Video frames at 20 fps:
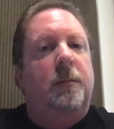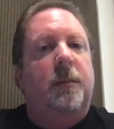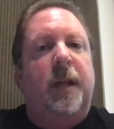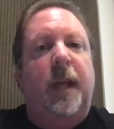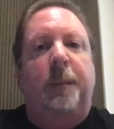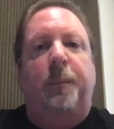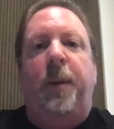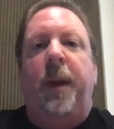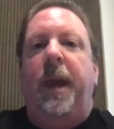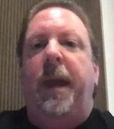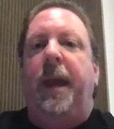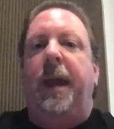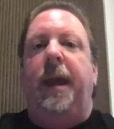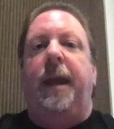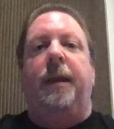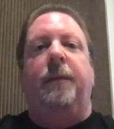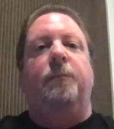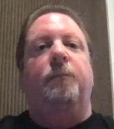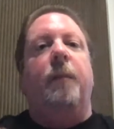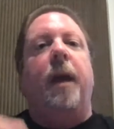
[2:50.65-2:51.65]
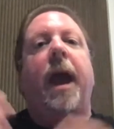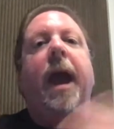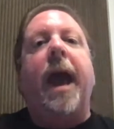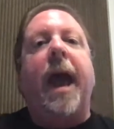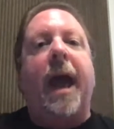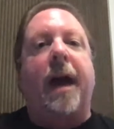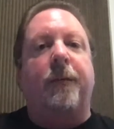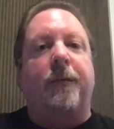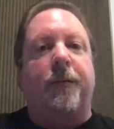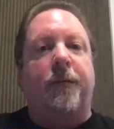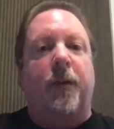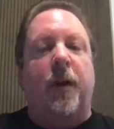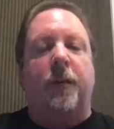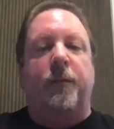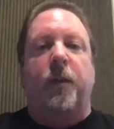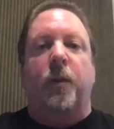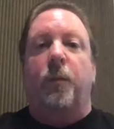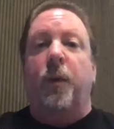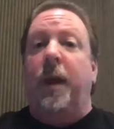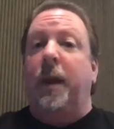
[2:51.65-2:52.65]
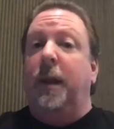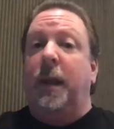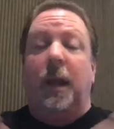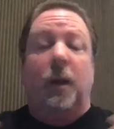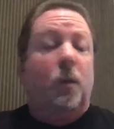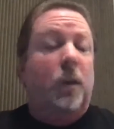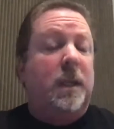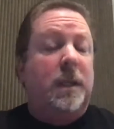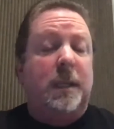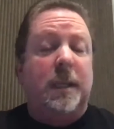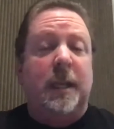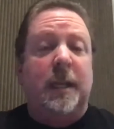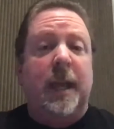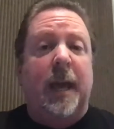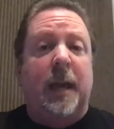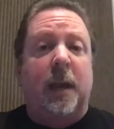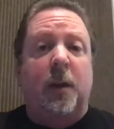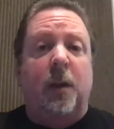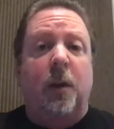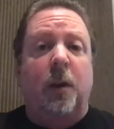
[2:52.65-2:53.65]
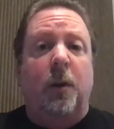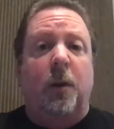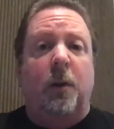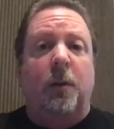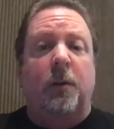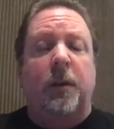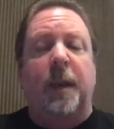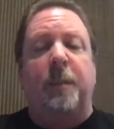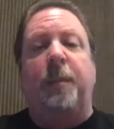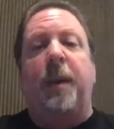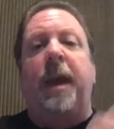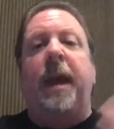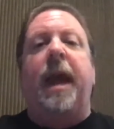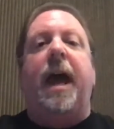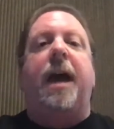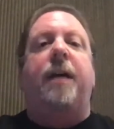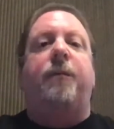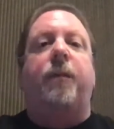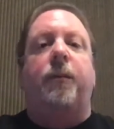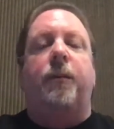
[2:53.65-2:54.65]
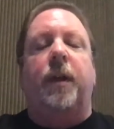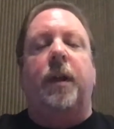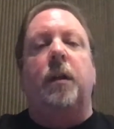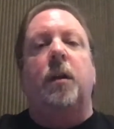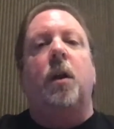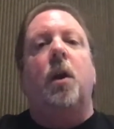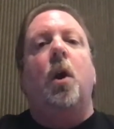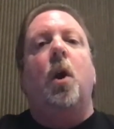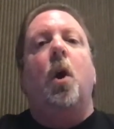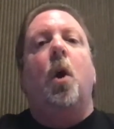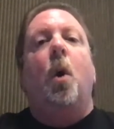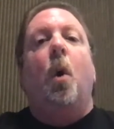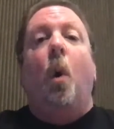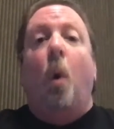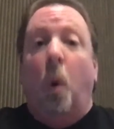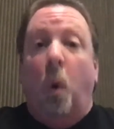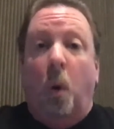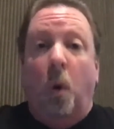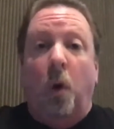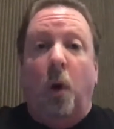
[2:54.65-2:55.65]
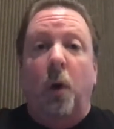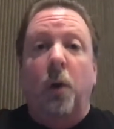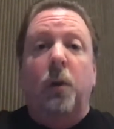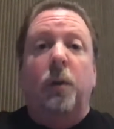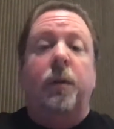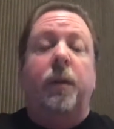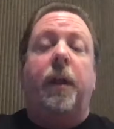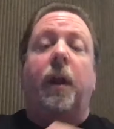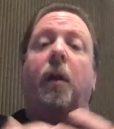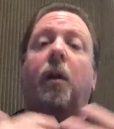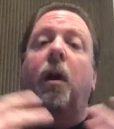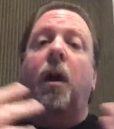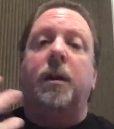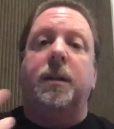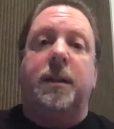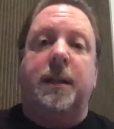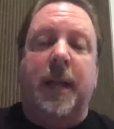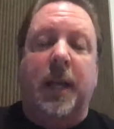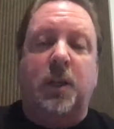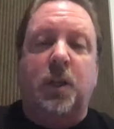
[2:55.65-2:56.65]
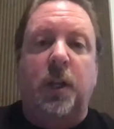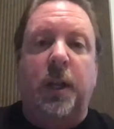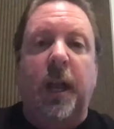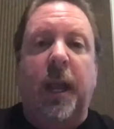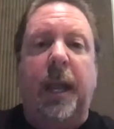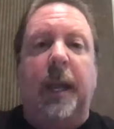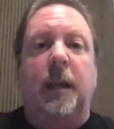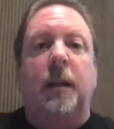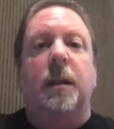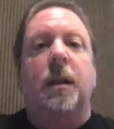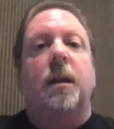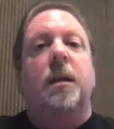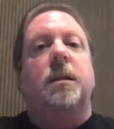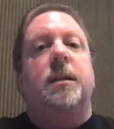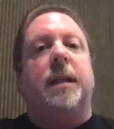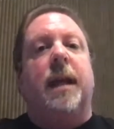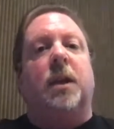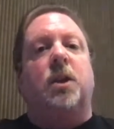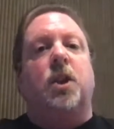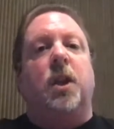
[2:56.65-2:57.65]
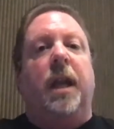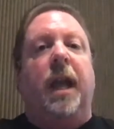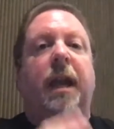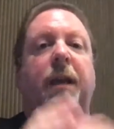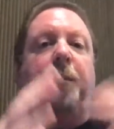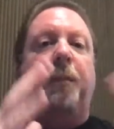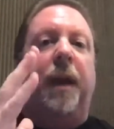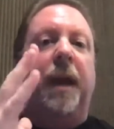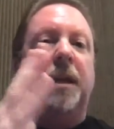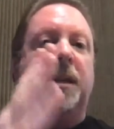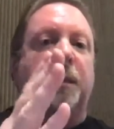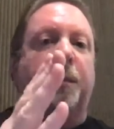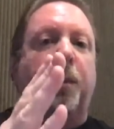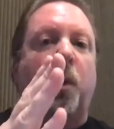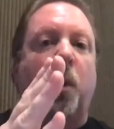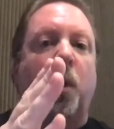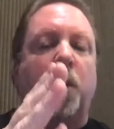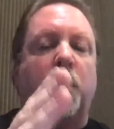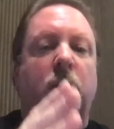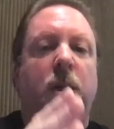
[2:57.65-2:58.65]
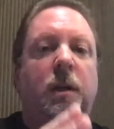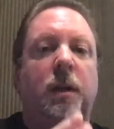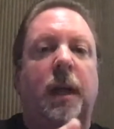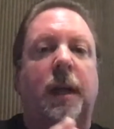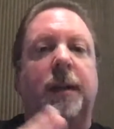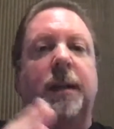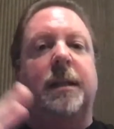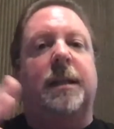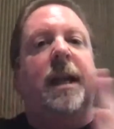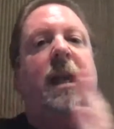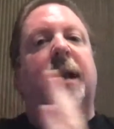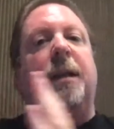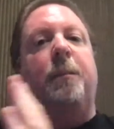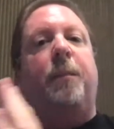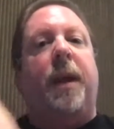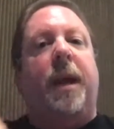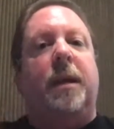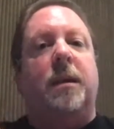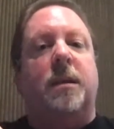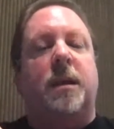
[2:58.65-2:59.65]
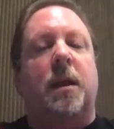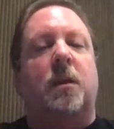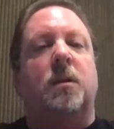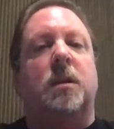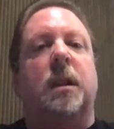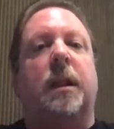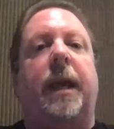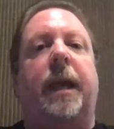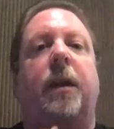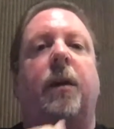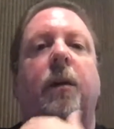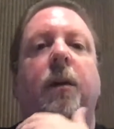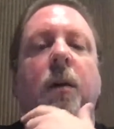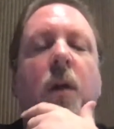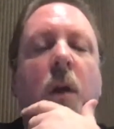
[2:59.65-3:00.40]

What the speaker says: They pay half of the rent, and we see that occur. They pay half of it. Or they're on Section 8. Section 8 pays a portion, and the tenant pays theirs later.